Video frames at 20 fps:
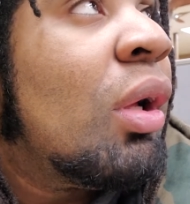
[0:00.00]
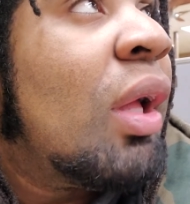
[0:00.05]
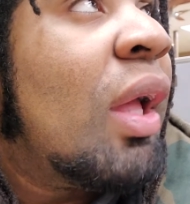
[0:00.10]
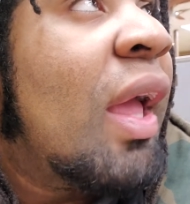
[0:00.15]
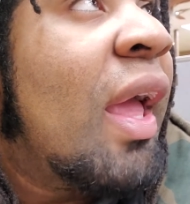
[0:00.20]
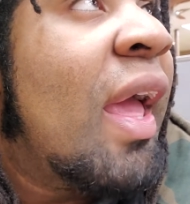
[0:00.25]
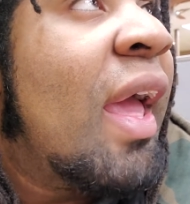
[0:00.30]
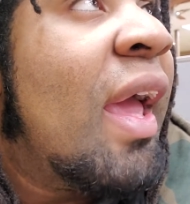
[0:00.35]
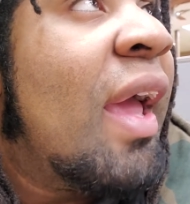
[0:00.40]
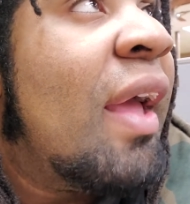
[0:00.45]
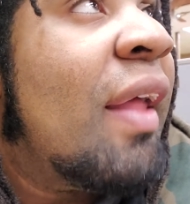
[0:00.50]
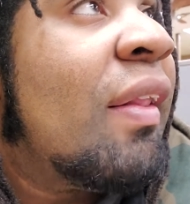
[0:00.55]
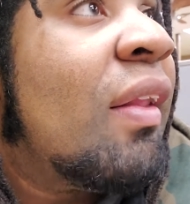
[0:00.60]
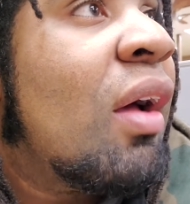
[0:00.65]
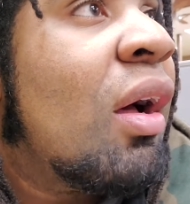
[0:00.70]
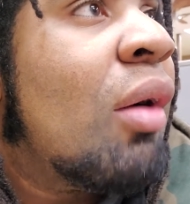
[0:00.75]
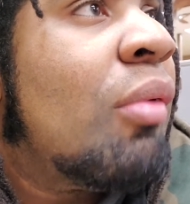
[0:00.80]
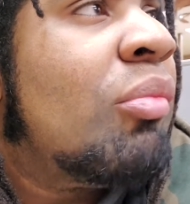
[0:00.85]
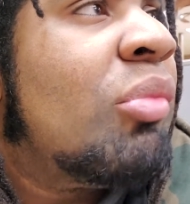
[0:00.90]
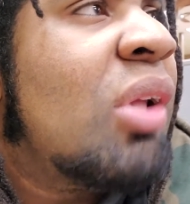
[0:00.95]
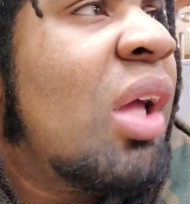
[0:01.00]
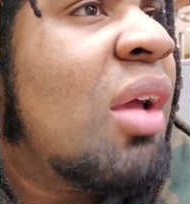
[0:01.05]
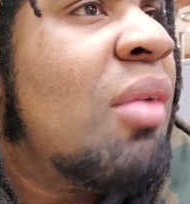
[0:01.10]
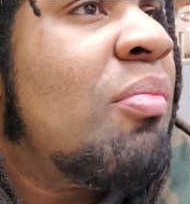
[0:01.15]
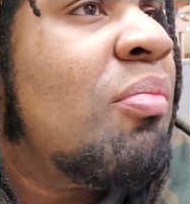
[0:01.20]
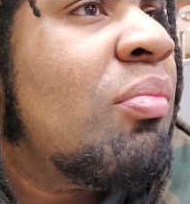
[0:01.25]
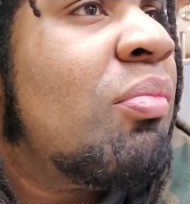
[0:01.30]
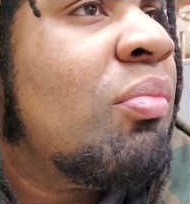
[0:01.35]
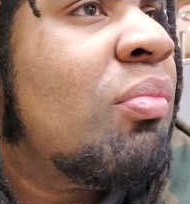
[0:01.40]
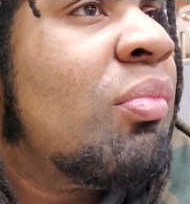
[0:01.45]
And they
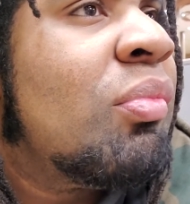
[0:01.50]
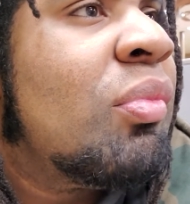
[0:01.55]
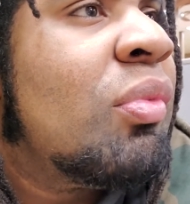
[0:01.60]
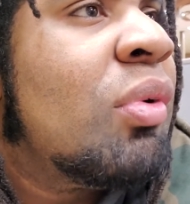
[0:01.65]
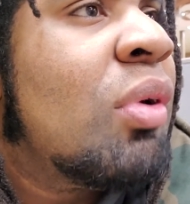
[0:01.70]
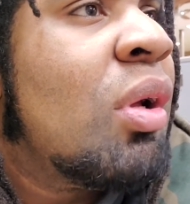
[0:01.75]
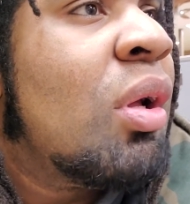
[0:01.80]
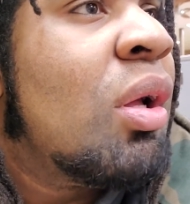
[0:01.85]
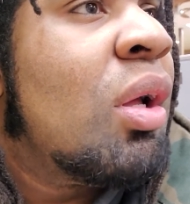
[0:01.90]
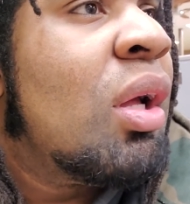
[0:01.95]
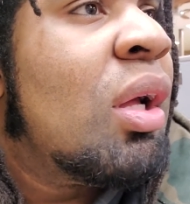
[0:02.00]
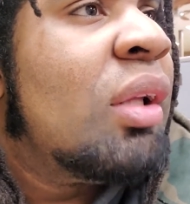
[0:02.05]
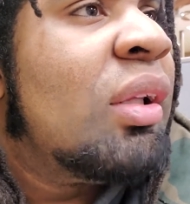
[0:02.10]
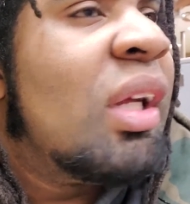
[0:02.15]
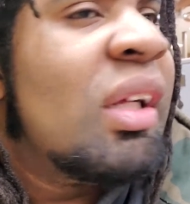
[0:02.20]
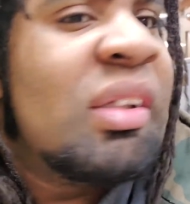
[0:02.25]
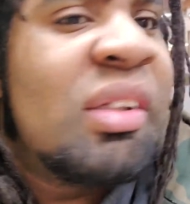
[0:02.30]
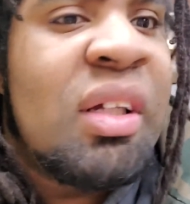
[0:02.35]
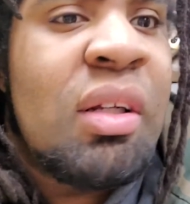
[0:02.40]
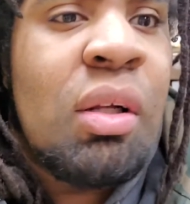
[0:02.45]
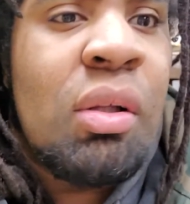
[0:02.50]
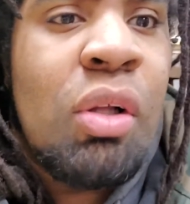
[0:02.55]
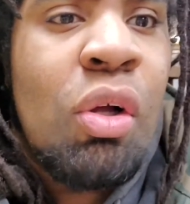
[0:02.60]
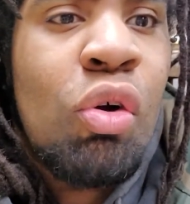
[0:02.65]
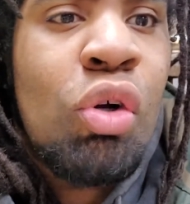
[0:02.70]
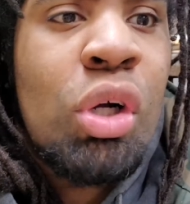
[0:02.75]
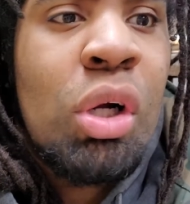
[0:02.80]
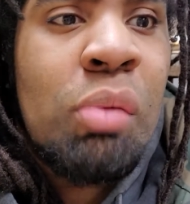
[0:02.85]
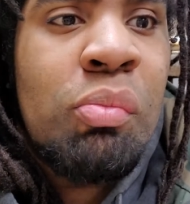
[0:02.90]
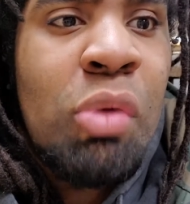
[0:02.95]
did a
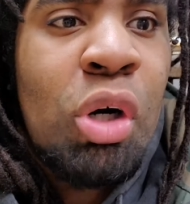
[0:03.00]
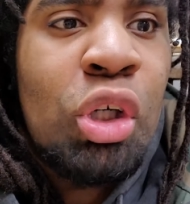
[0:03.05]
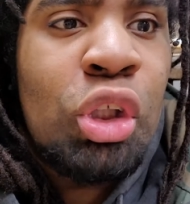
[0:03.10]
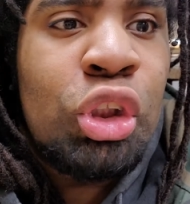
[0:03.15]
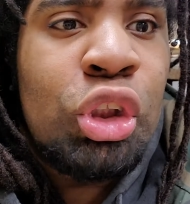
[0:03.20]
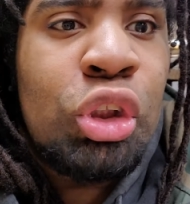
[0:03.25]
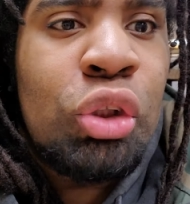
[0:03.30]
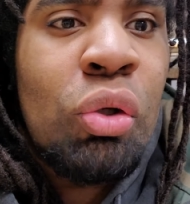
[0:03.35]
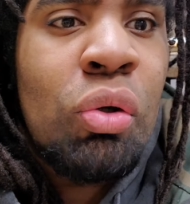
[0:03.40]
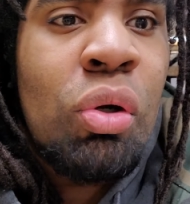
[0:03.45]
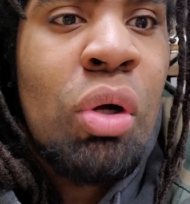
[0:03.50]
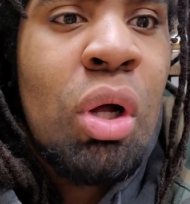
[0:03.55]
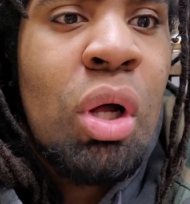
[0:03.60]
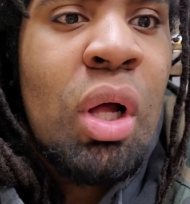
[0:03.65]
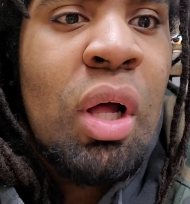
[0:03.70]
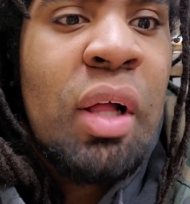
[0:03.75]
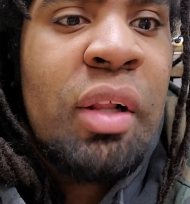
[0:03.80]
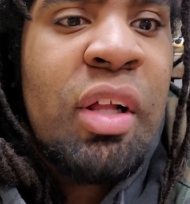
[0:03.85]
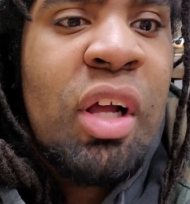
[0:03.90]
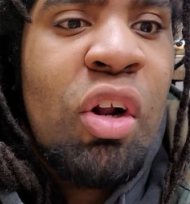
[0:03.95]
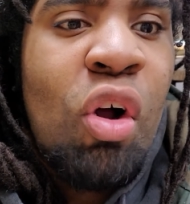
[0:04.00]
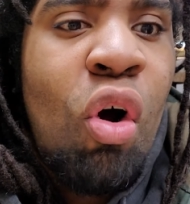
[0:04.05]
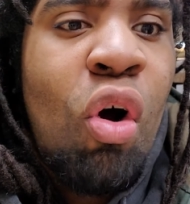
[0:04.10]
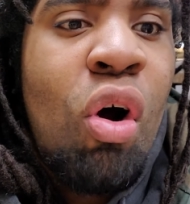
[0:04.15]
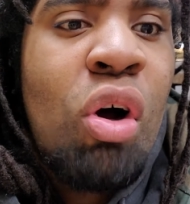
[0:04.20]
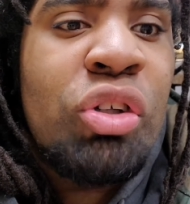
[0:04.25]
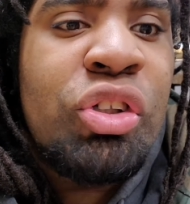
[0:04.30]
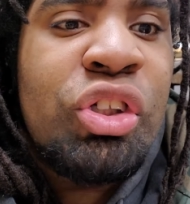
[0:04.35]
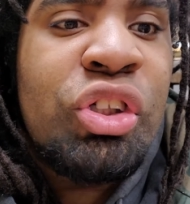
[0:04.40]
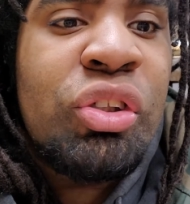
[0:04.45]
little commercial that
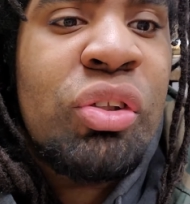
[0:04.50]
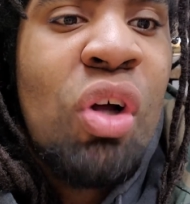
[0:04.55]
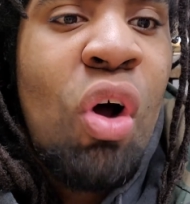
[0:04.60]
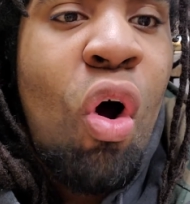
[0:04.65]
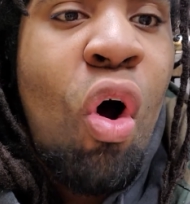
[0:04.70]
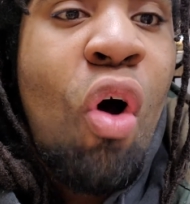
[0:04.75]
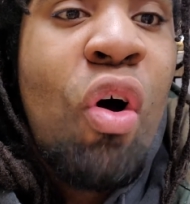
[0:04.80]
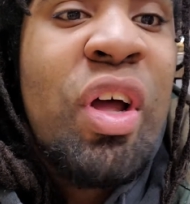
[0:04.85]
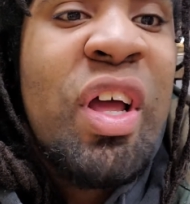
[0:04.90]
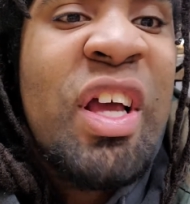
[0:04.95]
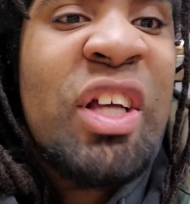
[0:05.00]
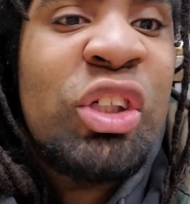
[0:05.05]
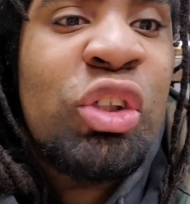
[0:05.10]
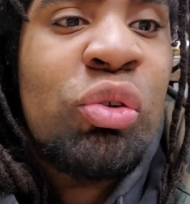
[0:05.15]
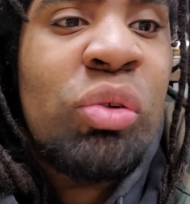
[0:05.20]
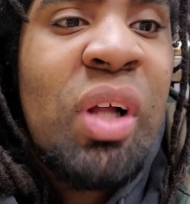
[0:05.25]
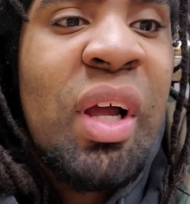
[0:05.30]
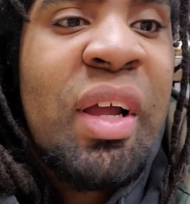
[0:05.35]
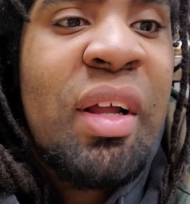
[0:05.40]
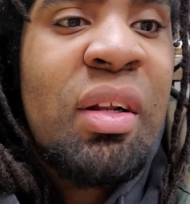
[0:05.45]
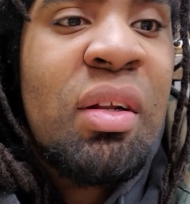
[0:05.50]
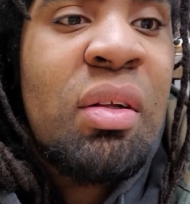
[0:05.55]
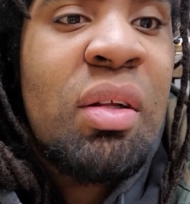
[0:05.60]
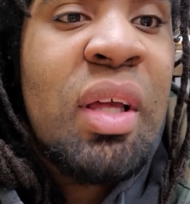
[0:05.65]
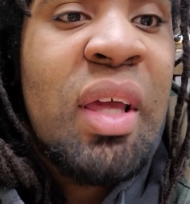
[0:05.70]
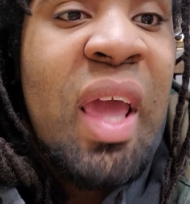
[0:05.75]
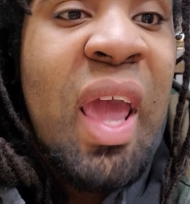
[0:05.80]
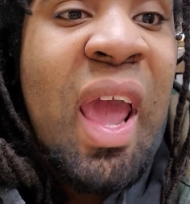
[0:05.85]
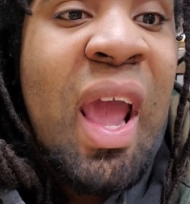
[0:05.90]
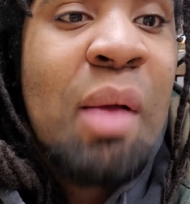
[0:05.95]
all Israelite
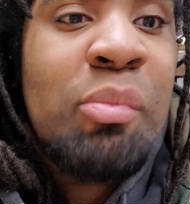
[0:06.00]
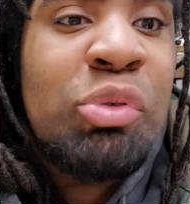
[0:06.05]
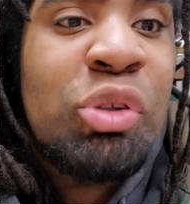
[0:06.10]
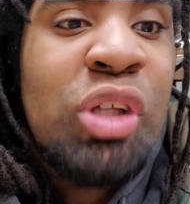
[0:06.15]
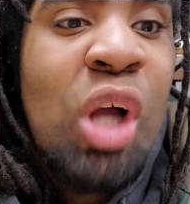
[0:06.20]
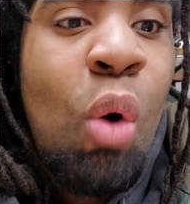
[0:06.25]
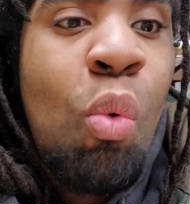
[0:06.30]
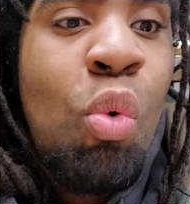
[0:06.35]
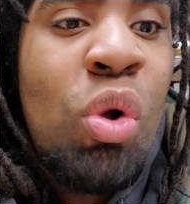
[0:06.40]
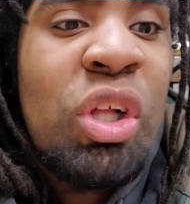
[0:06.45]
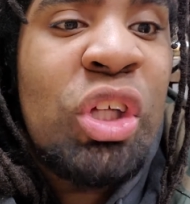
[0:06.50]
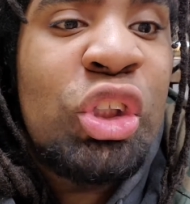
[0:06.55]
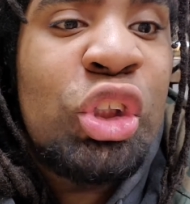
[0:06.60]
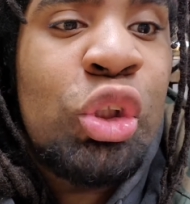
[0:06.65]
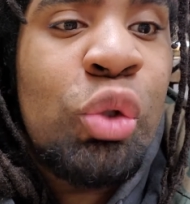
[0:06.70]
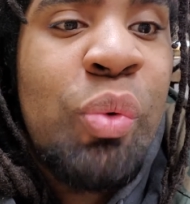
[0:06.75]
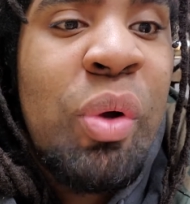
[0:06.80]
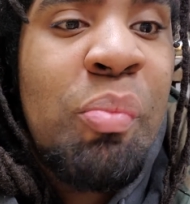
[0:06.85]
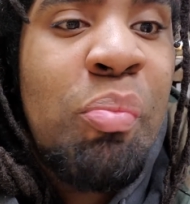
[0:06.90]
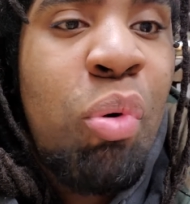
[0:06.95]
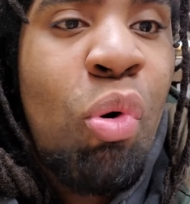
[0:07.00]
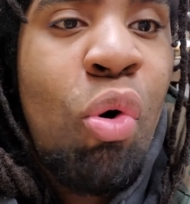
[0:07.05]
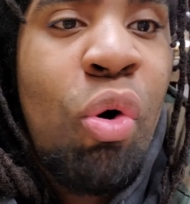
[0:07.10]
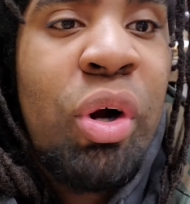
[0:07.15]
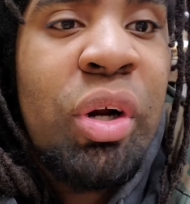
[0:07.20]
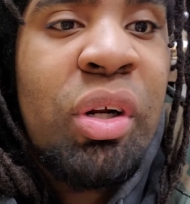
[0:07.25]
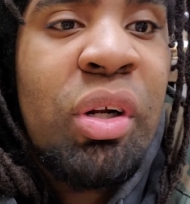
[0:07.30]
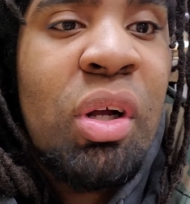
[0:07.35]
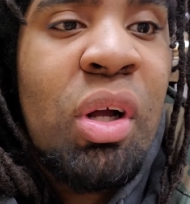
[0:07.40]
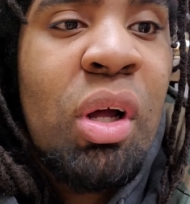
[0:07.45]
camps are willing to
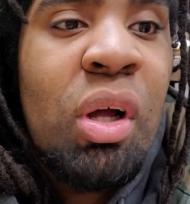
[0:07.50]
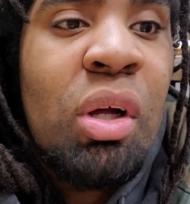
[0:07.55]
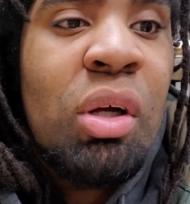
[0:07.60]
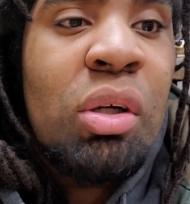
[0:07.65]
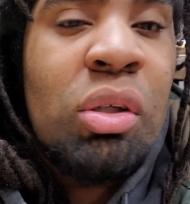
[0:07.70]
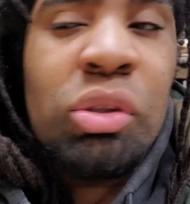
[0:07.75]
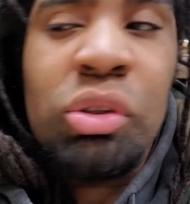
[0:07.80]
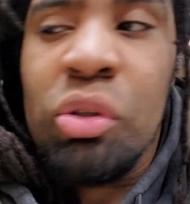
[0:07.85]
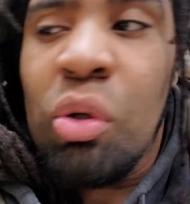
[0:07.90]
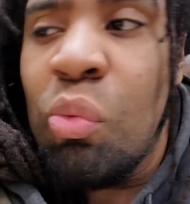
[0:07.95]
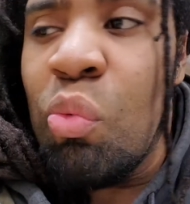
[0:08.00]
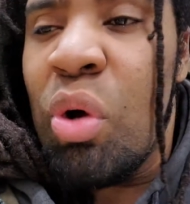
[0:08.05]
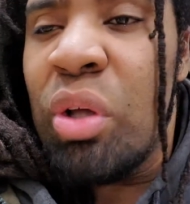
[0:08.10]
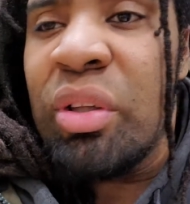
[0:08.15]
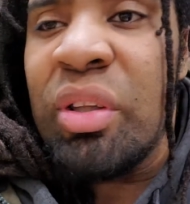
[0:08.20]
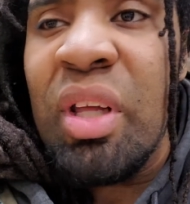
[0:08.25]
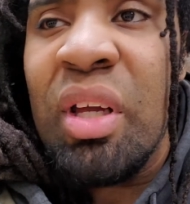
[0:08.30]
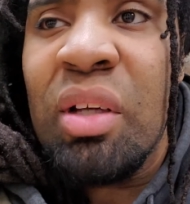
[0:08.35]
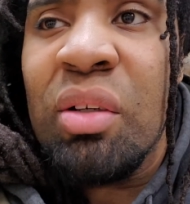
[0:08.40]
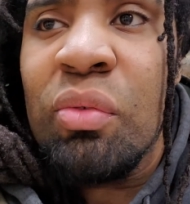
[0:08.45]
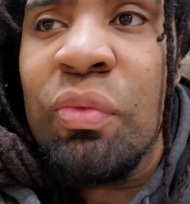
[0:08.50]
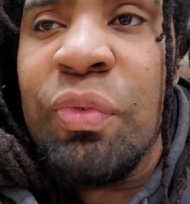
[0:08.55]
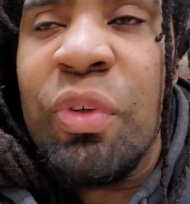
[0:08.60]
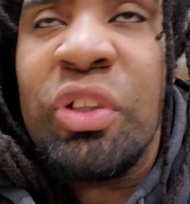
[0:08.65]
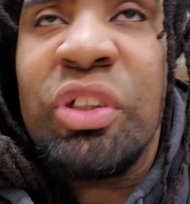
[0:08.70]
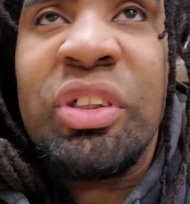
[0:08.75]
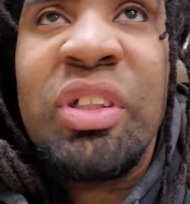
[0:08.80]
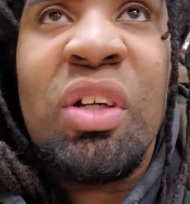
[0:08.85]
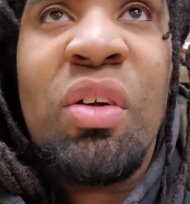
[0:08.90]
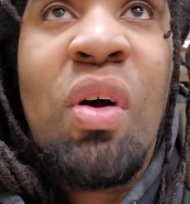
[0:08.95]
report. So
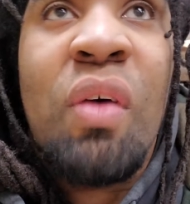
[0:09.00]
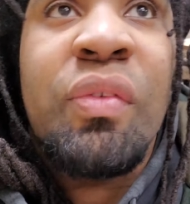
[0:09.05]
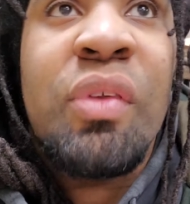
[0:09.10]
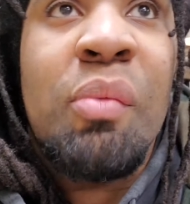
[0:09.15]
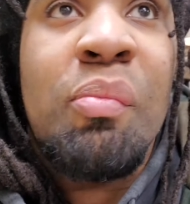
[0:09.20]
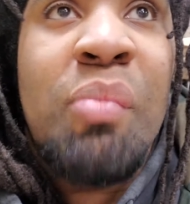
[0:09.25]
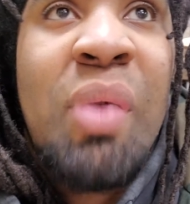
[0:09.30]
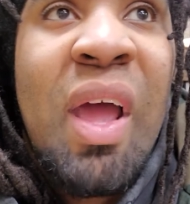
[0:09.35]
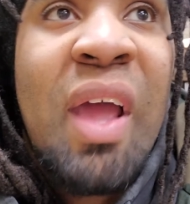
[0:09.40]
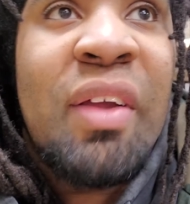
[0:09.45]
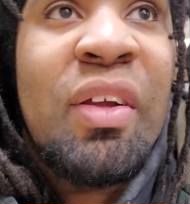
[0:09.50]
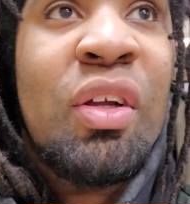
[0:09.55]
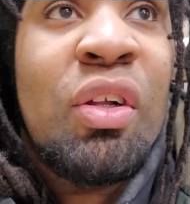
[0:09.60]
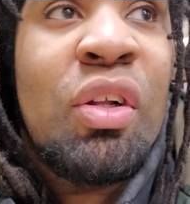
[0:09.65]
first thing off the bat,